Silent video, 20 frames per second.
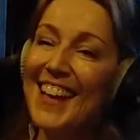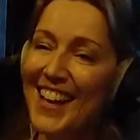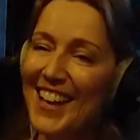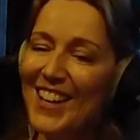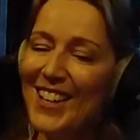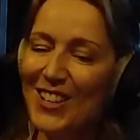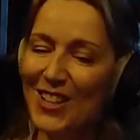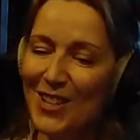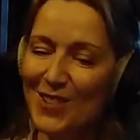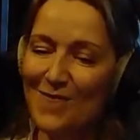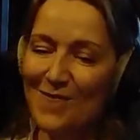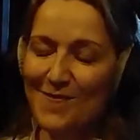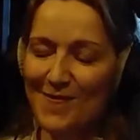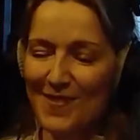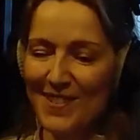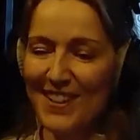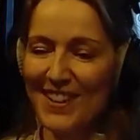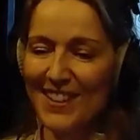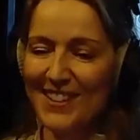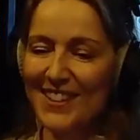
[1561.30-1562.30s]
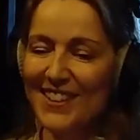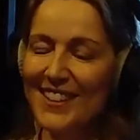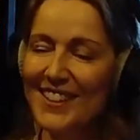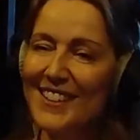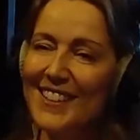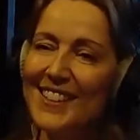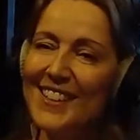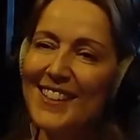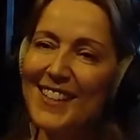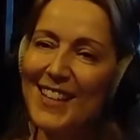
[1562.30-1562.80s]
And I, to
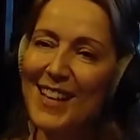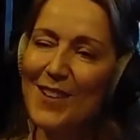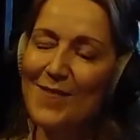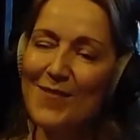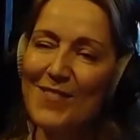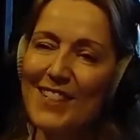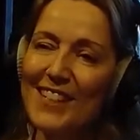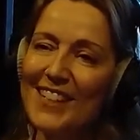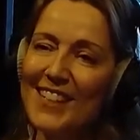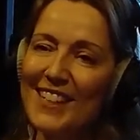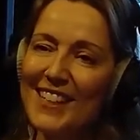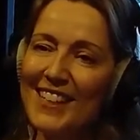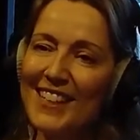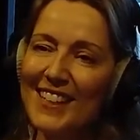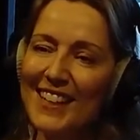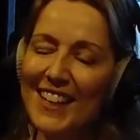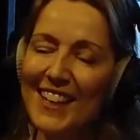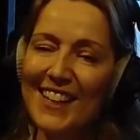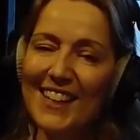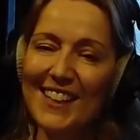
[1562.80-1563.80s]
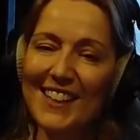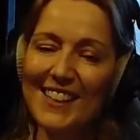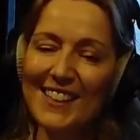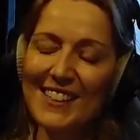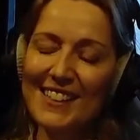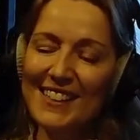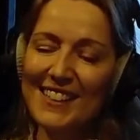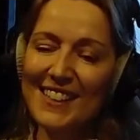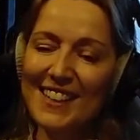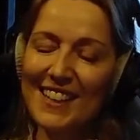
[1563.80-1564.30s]
the MD,
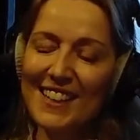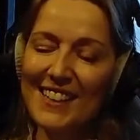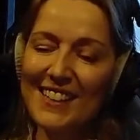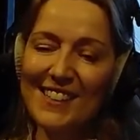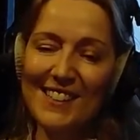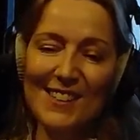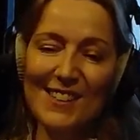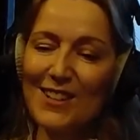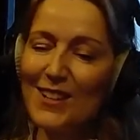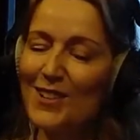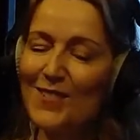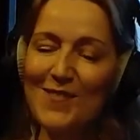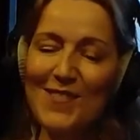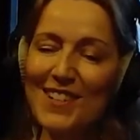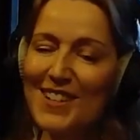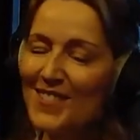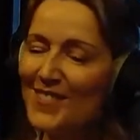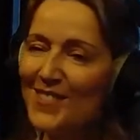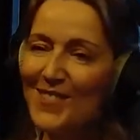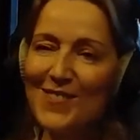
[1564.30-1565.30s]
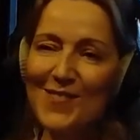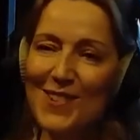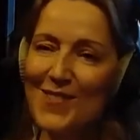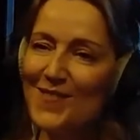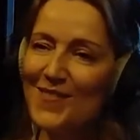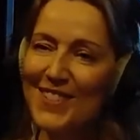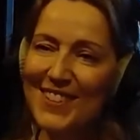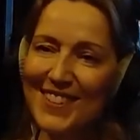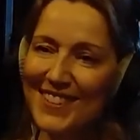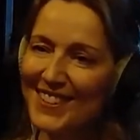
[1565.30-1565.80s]
and I never
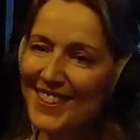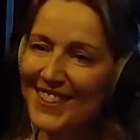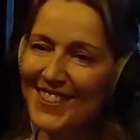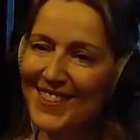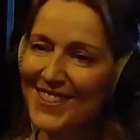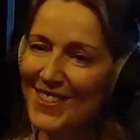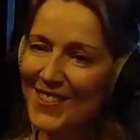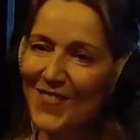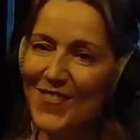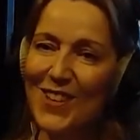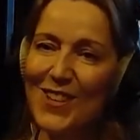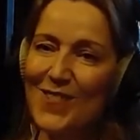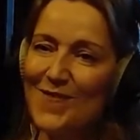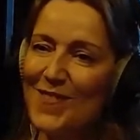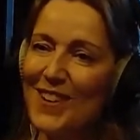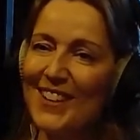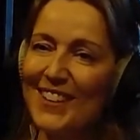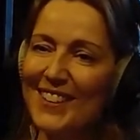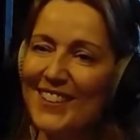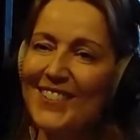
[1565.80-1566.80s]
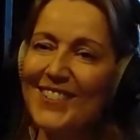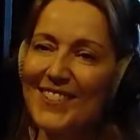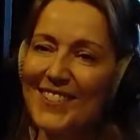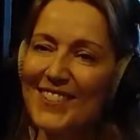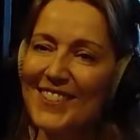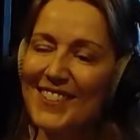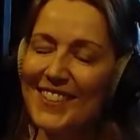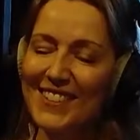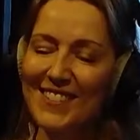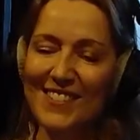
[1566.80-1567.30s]
remember the kind of the feedback I
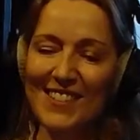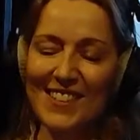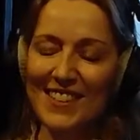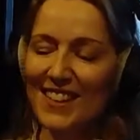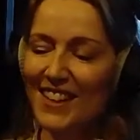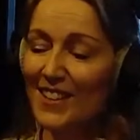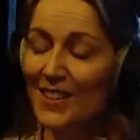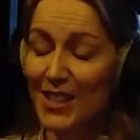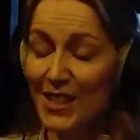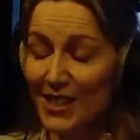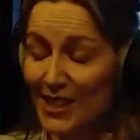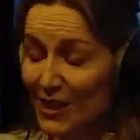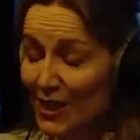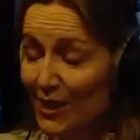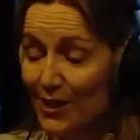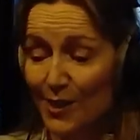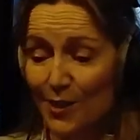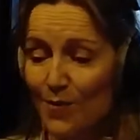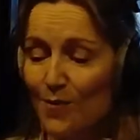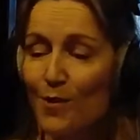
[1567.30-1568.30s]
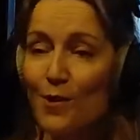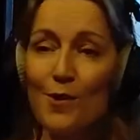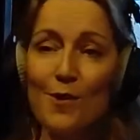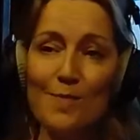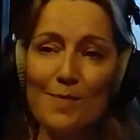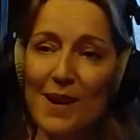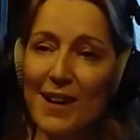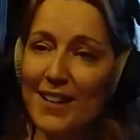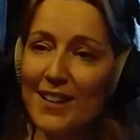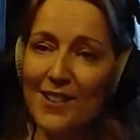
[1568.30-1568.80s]
got. He just like threw
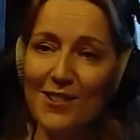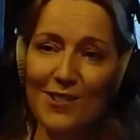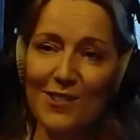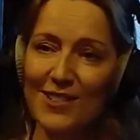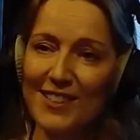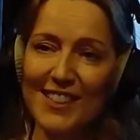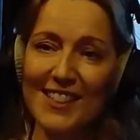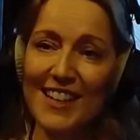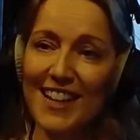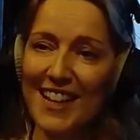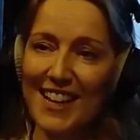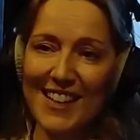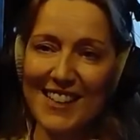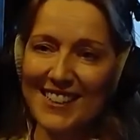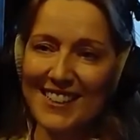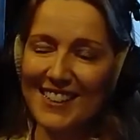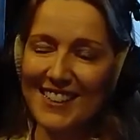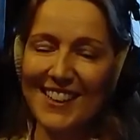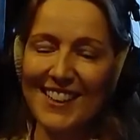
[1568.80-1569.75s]
it back across the desk.